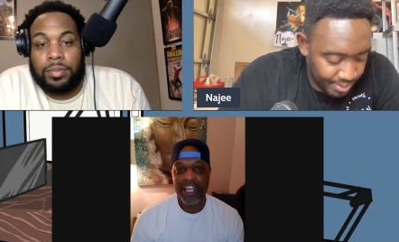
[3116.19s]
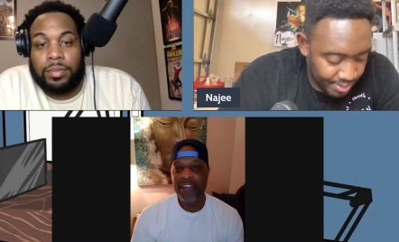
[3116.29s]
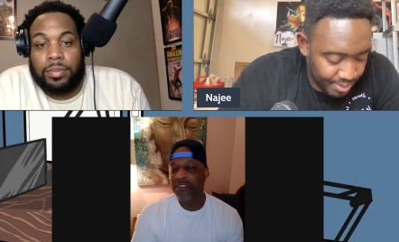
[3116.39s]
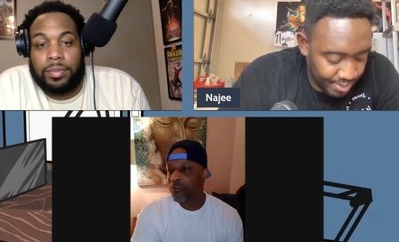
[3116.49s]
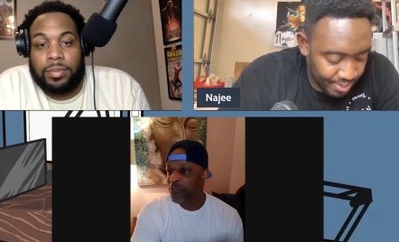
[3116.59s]

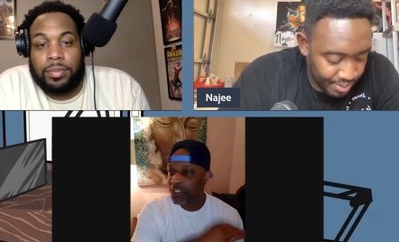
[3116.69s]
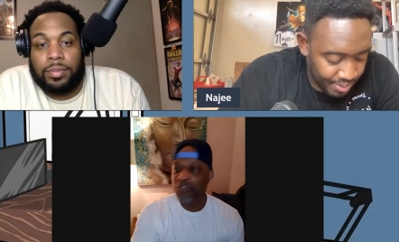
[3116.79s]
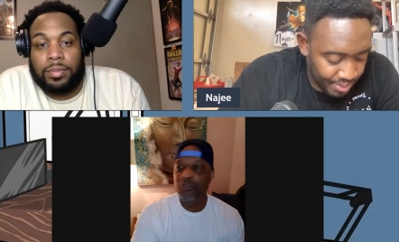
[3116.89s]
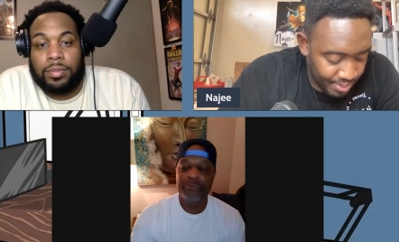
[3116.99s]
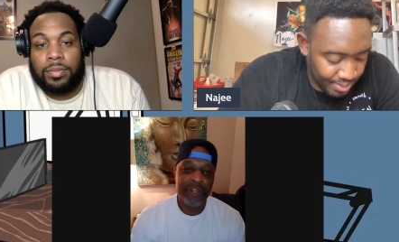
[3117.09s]
Speaker 1: Even if we
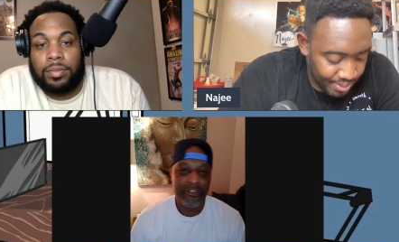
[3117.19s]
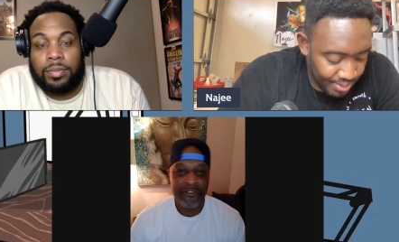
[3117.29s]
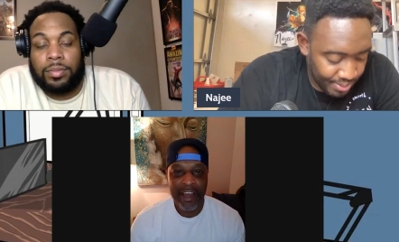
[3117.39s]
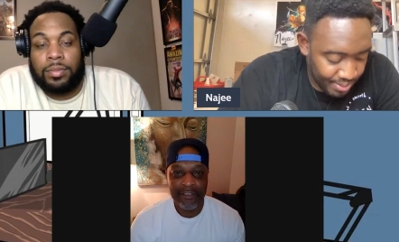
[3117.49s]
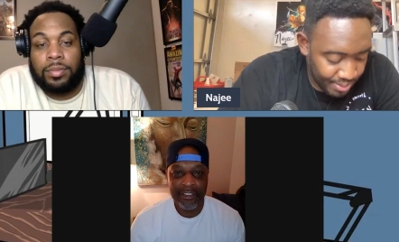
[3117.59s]
do put up
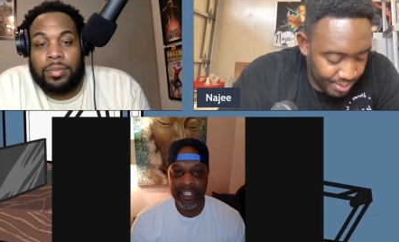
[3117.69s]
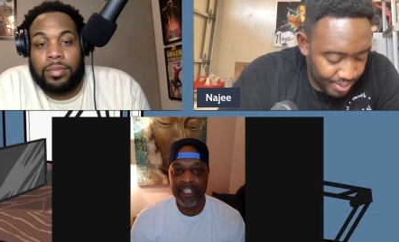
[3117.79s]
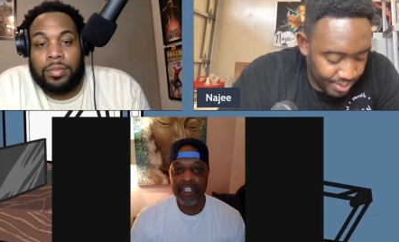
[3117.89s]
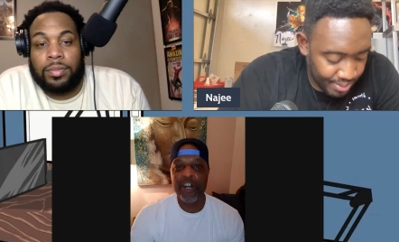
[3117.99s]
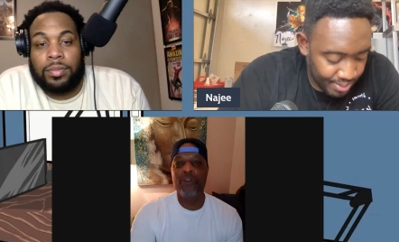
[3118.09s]
five or
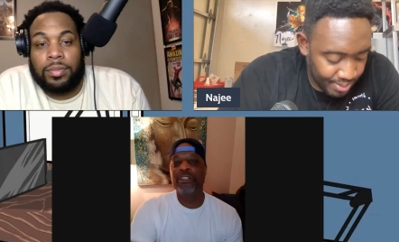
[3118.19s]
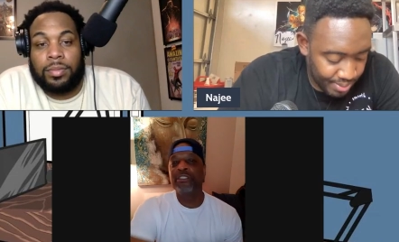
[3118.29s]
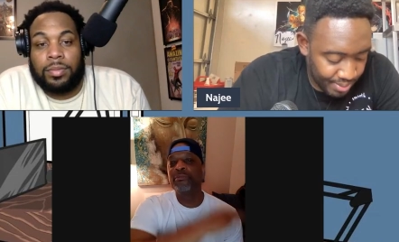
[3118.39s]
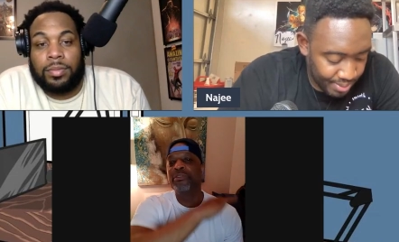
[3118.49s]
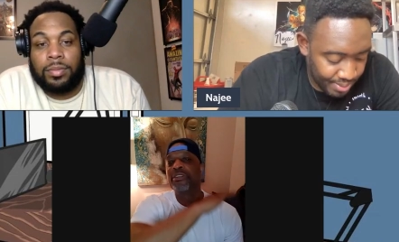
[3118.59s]
ten, the goal
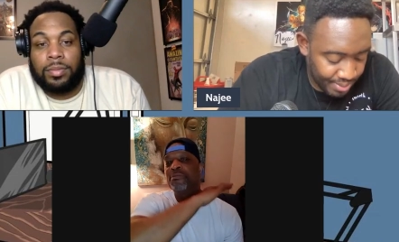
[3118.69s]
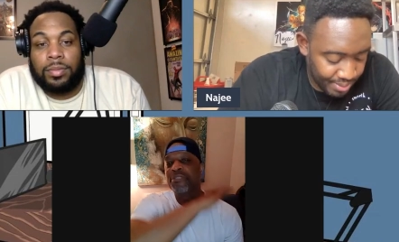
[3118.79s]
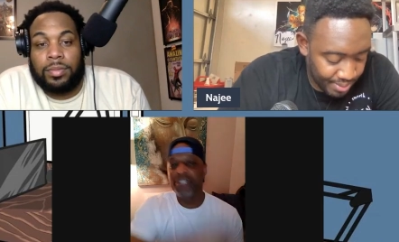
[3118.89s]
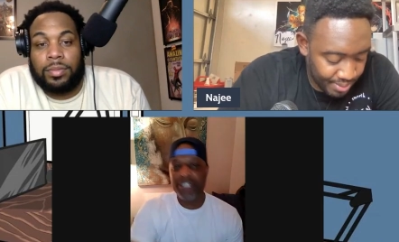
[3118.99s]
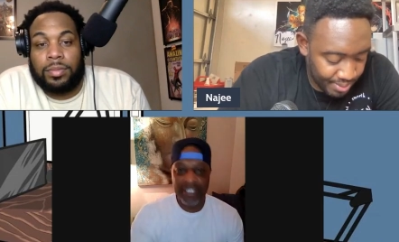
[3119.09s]
is to put up
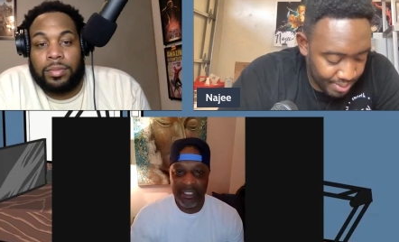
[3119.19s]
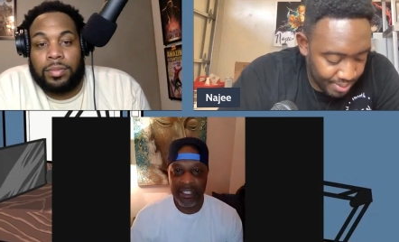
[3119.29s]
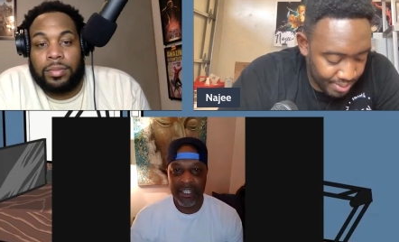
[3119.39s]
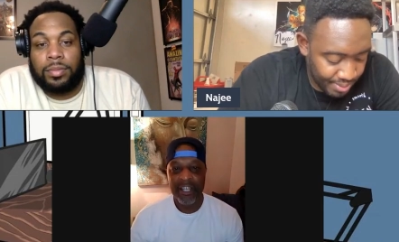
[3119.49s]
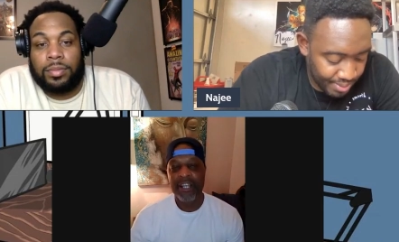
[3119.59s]

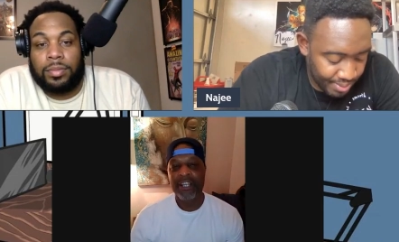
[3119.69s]
sixty.